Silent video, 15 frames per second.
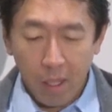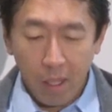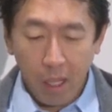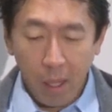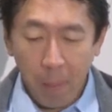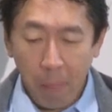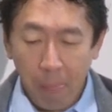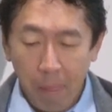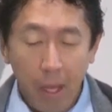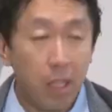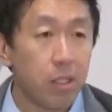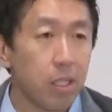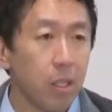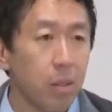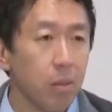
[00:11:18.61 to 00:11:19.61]

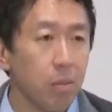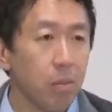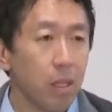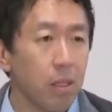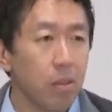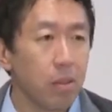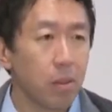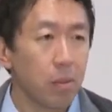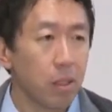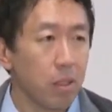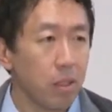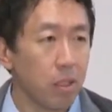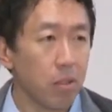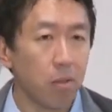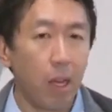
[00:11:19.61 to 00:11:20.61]
And so what I'm going
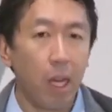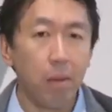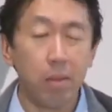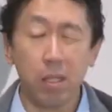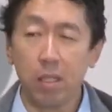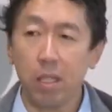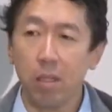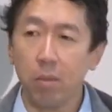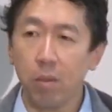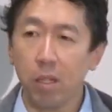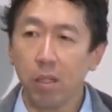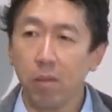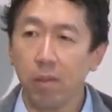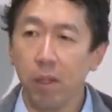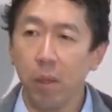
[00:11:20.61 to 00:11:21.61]
to describe is a
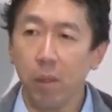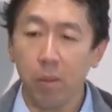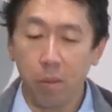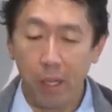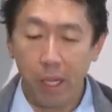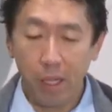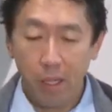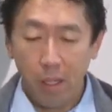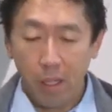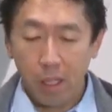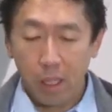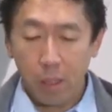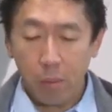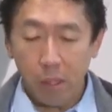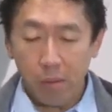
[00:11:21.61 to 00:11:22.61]
workflow where
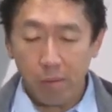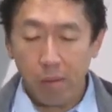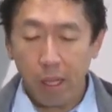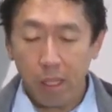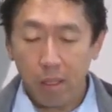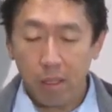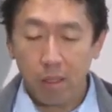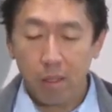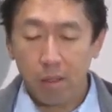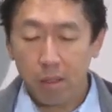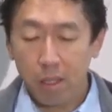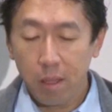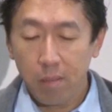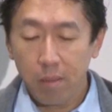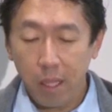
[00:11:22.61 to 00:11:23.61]
you would run
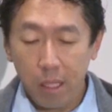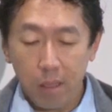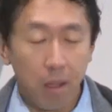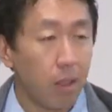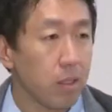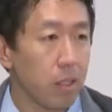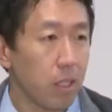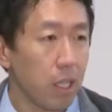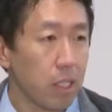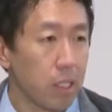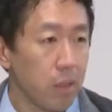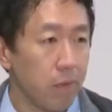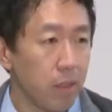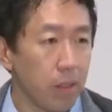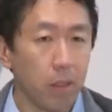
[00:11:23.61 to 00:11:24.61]
some diagnostics
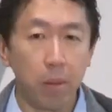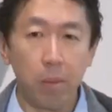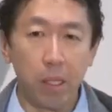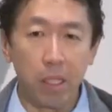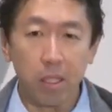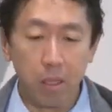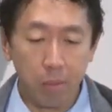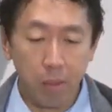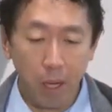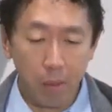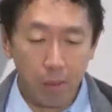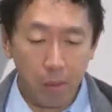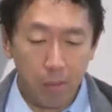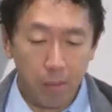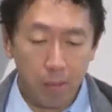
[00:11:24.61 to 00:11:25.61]
to figure out what is the
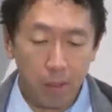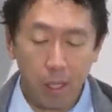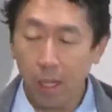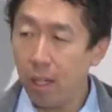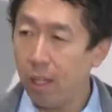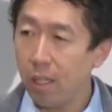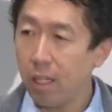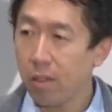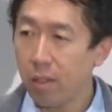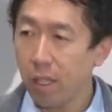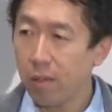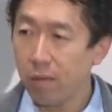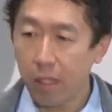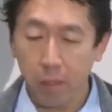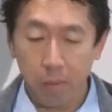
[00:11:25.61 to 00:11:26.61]
problem, and then try
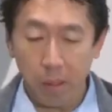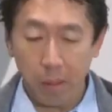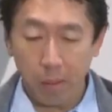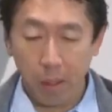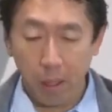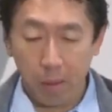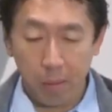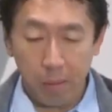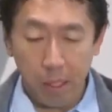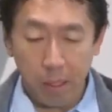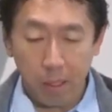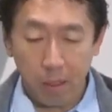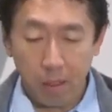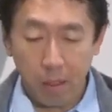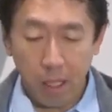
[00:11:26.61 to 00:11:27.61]
to fix what the problem
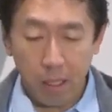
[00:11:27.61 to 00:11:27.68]
is.